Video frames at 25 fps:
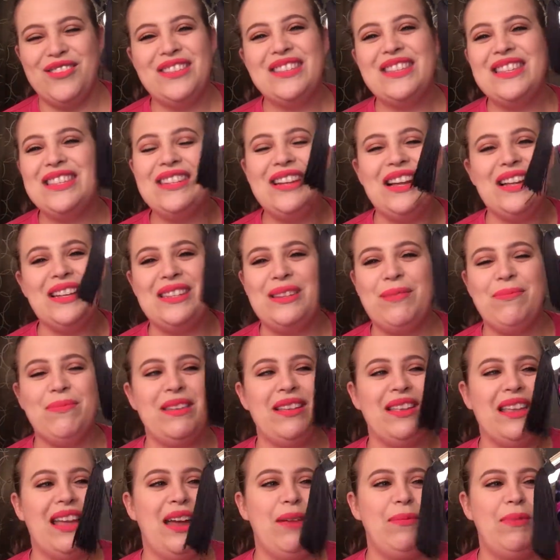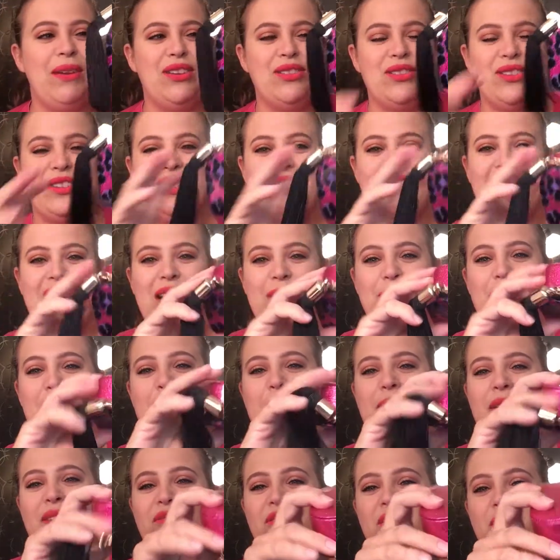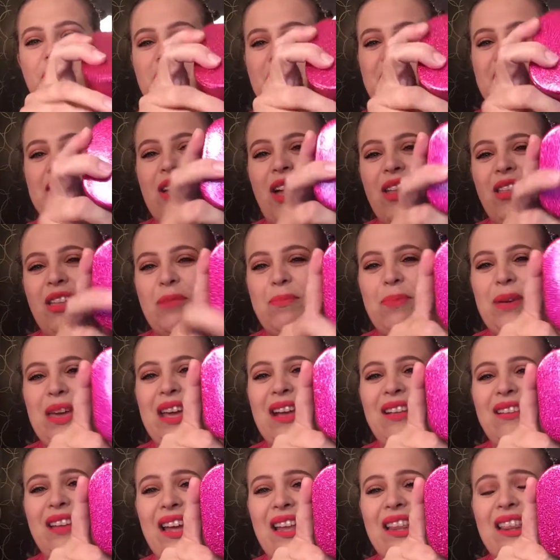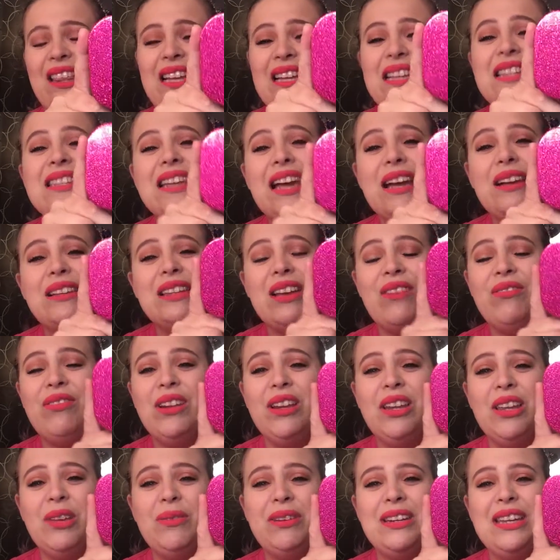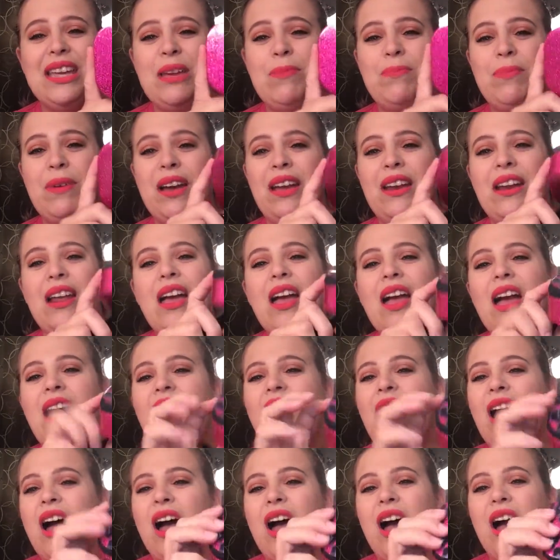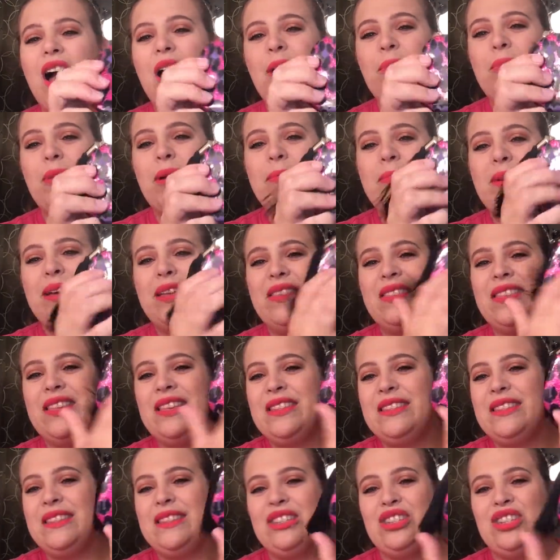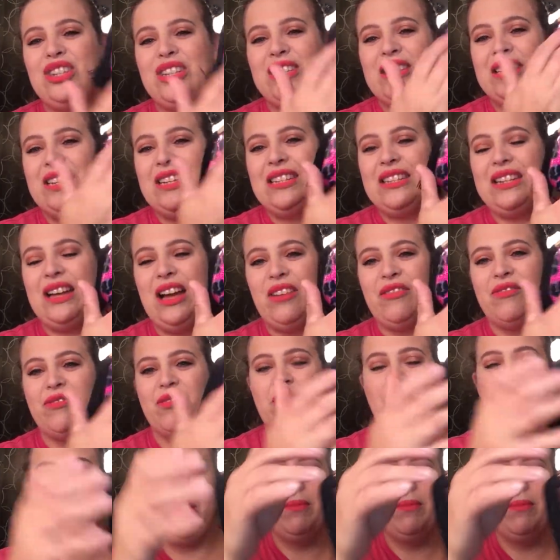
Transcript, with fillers: This is not something that I'm interested in. Maybe if it was solid pink like this, I definitely would keep it, but this just is not for